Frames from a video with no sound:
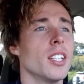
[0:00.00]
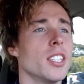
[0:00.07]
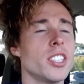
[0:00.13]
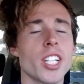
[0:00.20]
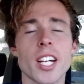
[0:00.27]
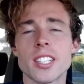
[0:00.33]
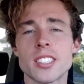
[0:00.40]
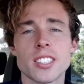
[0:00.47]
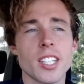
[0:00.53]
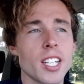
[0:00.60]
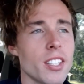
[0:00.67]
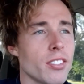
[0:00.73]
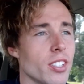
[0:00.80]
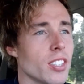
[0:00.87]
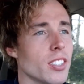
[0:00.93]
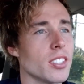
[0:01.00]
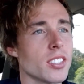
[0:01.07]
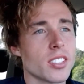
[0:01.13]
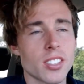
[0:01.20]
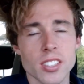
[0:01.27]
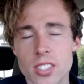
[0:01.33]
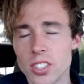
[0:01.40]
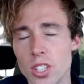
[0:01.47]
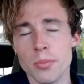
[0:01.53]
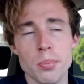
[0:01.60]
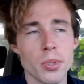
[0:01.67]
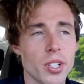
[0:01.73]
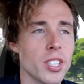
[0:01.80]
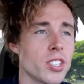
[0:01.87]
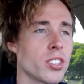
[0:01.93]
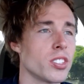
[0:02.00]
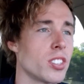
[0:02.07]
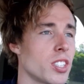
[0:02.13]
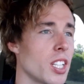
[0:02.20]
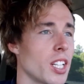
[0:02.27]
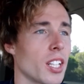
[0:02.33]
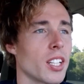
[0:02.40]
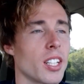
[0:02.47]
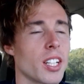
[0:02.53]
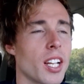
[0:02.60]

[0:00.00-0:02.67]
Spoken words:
Jack Steven, super interesting.